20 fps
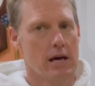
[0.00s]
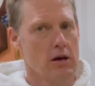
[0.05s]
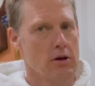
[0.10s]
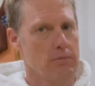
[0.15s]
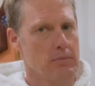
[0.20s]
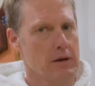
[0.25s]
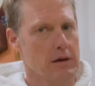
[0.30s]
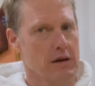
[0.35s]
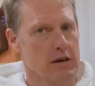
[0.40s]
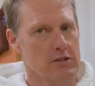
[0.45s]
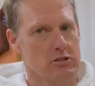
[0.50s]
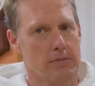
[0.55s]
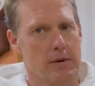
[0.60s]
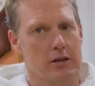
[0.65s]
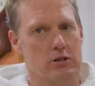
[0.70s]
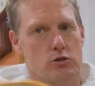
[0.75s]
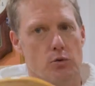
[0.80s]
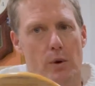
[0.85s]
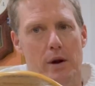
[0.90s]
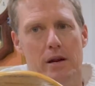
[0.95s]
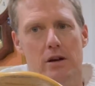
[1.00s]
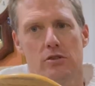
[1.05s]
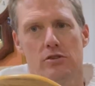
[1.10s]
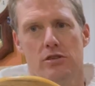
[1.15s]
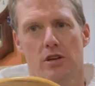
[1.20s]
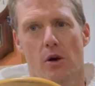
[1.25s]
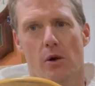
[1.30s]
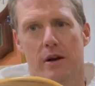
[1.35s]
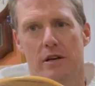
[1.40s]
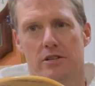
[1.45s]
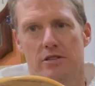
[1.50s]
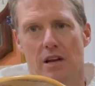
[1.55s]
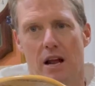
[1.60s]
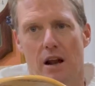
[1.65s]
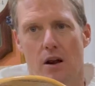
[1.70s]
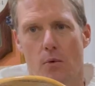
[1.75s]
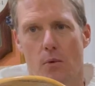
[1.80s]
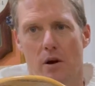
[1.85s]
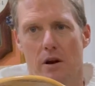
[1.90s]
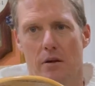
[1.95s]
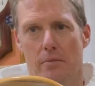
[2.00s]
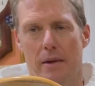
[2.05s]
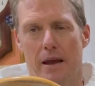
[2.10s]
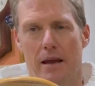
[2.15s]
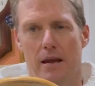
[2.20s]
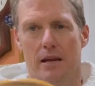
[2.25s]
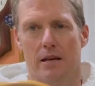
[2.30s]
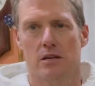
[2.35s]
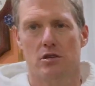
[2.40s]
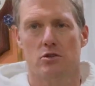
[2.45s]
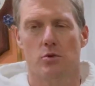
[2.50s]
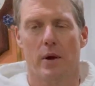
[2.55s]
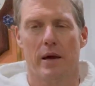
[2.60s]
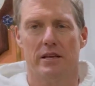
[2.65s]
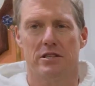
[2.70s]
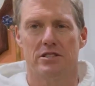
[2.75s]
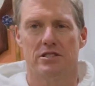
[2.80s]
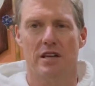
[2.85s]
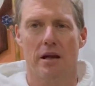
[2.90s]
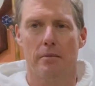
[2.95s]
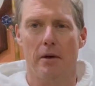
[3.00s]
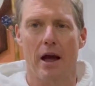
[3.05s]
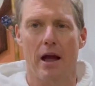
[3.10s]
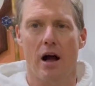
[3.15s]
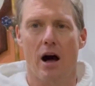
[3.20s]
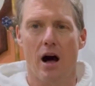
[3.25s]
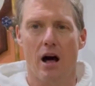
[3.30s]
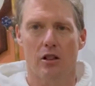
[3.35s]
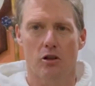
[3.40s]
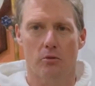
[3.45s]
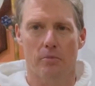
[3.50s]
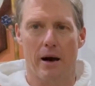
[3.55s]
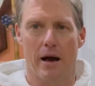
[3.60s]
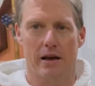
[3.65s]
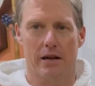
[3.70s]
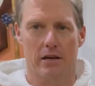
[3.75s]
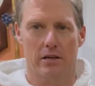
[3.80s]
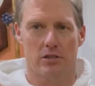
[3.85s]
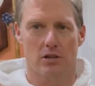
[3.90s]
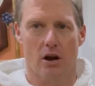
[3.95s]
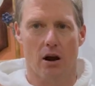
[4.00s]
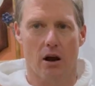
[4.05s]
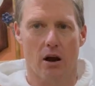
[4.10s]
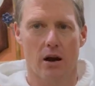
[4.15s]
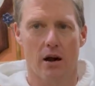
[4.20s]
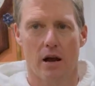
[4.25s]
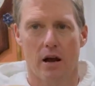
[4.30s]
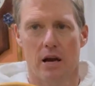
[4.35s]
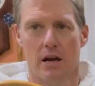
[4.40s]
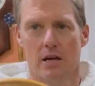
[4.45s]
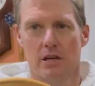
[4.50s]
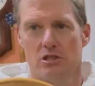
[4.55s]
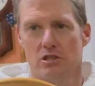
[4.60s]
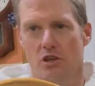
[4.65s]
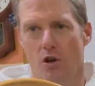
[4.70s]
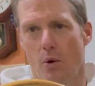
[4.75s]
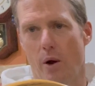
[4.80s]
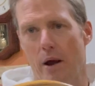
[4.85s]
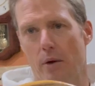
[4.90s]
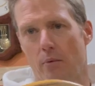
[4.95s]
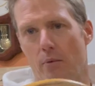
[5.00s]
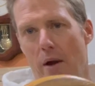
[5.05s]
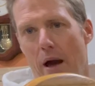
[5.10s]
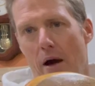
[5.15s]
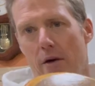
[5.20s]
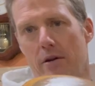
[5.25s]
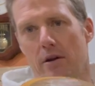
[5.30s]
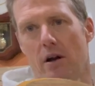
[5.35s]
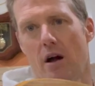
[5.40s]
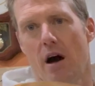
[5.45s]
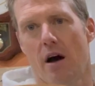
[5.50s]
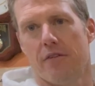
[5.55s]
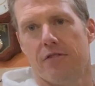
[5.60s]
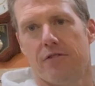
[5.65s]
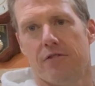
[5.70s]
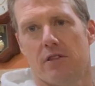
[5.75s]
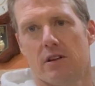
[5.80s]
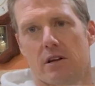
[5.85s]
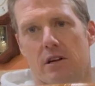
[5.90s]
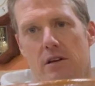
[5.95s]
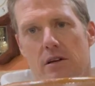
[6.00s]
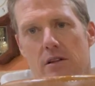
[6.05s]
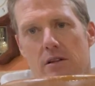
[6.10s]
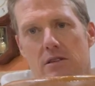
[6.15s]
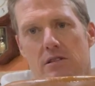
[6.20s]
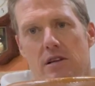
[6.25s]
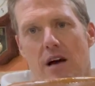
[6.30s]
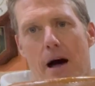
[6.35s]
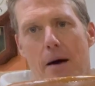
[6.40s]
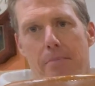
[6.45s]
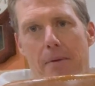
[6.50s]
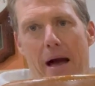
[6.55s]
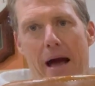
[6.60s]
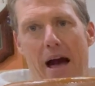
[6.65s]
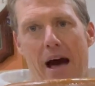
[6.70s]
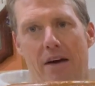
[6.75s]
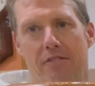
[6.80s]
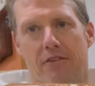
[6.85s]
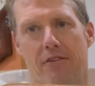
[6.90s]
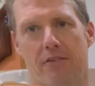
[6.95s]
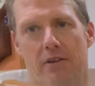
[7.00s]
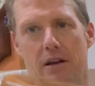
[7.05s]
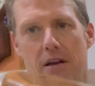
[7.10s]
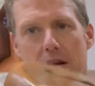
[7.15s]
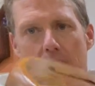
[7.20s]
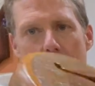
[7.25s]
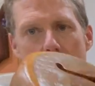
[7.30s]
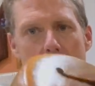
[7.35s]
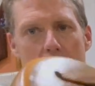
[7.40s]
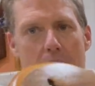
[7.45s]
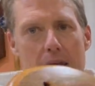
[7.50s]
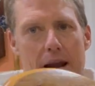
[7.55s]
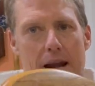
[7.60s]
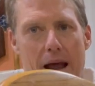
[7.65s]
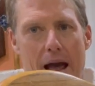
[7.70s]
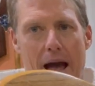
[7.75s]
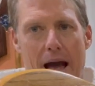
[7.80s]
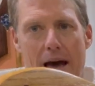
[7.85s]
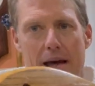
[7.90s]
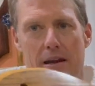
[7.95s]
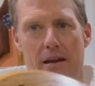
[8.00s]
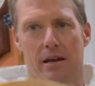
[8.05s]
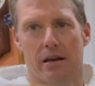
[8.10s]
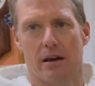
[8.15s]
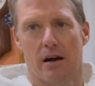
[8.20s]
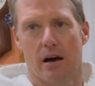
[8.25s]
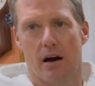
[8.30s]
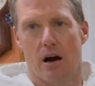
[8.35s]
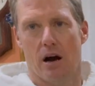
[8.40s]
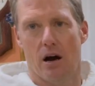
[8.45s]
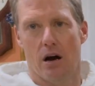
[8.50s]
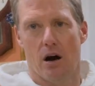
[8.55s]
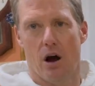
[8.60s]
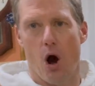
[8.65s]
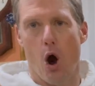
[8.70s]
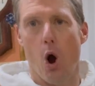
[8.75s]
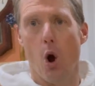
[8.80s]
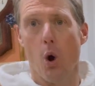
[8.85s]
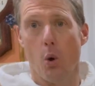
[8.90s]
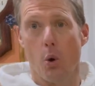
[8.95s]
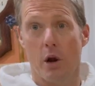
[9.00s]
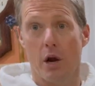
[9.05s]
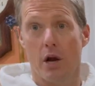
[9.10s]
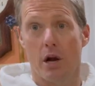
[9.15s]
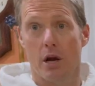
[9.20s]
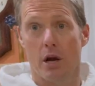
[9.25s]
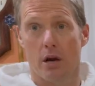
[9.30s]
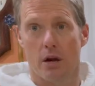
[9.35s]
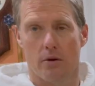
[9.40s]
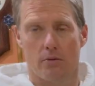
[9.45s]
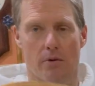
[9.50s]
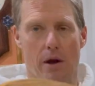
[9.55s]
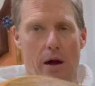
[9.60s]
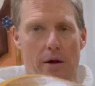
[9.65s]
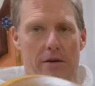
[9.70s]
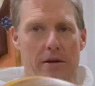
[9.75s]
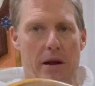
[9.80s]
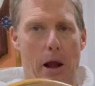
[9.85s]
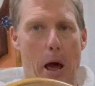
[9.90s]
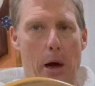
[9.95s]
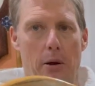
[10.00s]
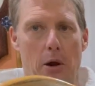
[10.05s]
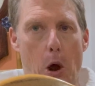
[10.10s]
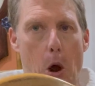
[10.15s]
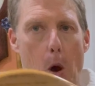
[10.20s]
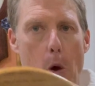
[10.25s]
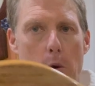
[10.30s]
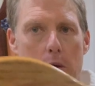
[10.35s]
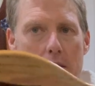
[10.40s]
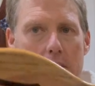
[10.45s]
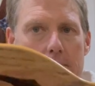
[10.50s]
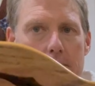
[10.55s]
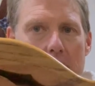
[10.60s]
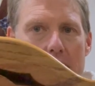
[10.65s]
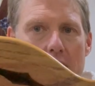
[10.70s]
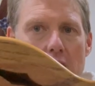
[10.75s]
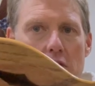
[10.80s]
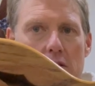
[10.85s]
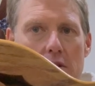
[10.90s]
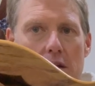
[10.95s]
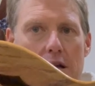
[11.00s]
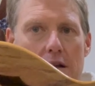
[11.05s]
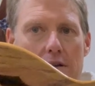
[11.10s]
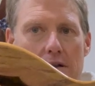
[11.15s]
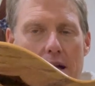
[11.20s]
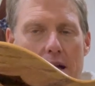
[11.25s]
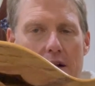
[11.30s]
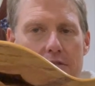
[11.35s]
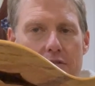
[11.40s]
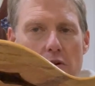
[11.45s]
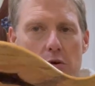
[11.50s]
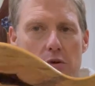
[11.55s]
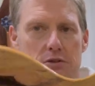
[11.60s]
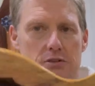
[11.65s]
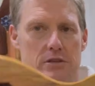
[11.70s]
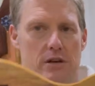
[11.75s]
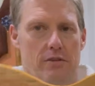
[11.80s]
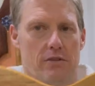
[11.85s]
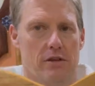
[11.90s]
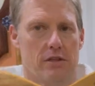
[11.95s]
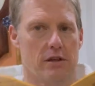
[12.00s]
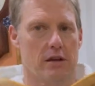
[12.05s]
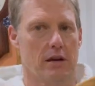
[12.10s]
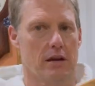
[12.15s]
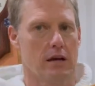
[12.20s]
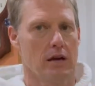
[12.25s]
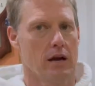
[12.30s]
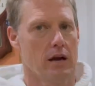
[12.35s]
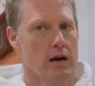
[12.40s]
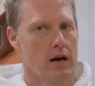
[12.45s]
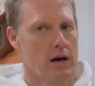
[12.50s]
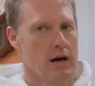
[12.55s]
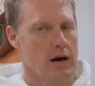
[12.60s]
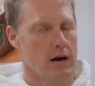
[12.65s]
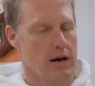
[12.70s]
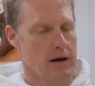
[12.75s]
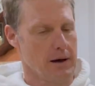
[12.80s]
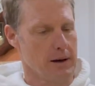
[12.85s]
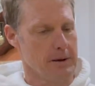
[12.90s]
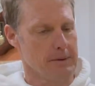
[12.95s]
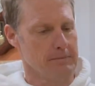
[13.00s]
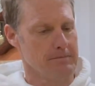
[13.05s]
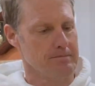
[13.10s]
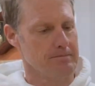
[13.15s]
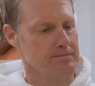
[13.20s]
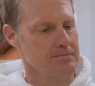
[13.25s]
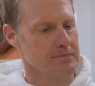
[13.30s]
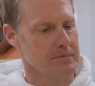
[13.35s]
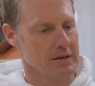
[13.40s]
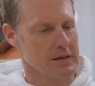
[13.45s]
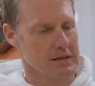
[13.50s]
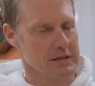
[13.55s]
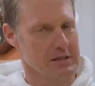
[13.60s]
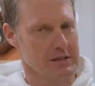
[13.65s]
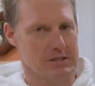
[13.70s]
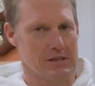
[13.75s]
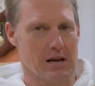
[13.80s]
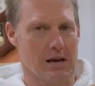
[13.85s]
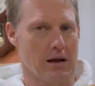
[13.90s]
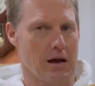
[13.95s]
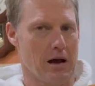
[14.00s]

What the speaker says: because about 20 years ago I decided I wanted to make it into a semi hollow body guitar. So I routed off the top half of it and added oak. Routed out oak and made F-holes and everything to